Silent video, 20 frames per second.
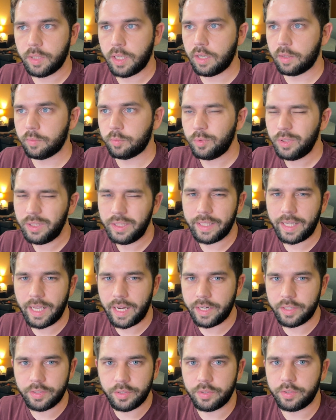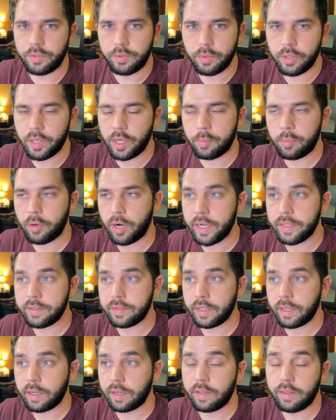really kind of just due to their
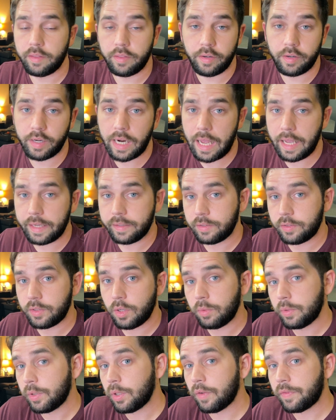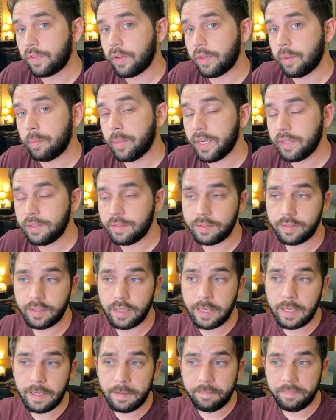pricing. I don't know if they're the best.
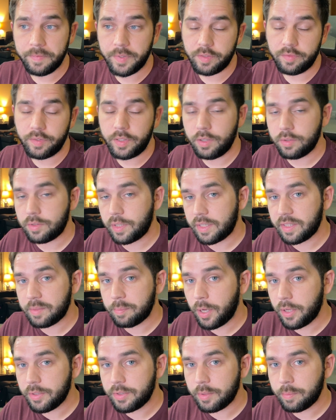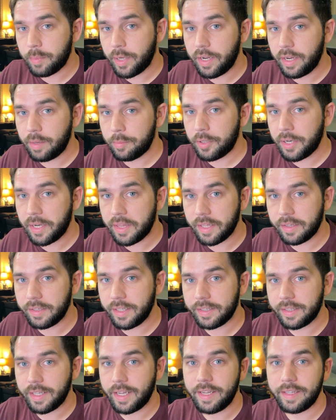This video is not sponsored by them or anything
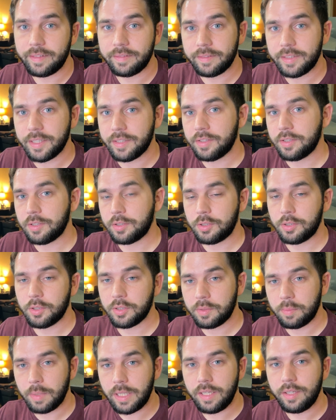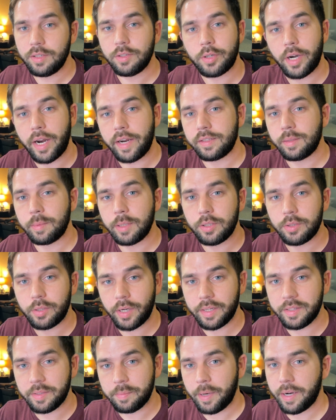like that. This is just me trying to be
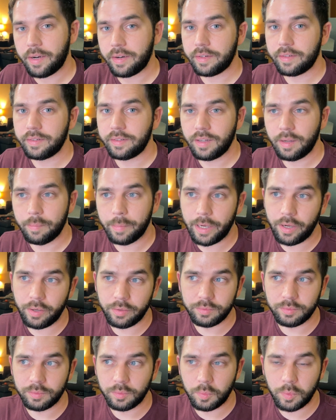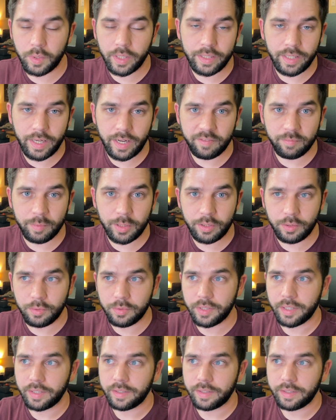transparent about what I've been using.